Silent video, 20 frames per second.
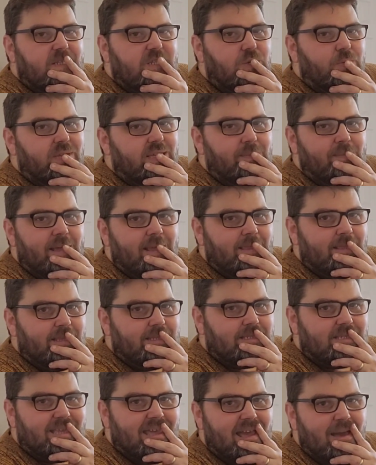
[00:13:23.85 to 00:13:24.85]
do we make
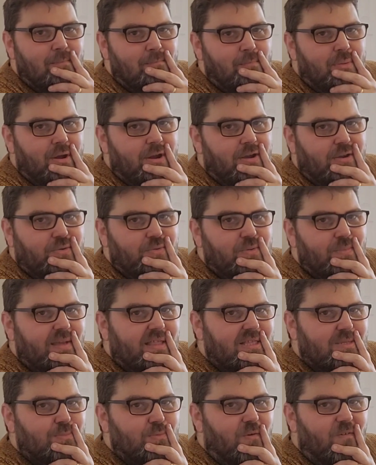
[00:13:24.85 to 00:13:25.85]
this camper? Do we
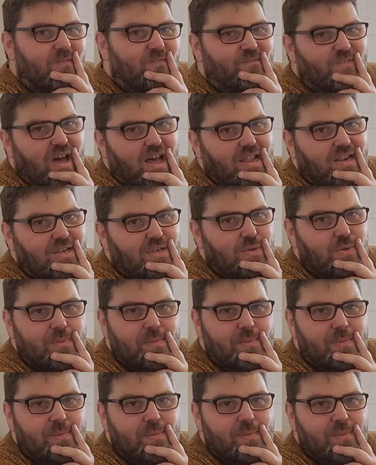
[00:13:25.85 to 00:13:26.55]
make this more fun?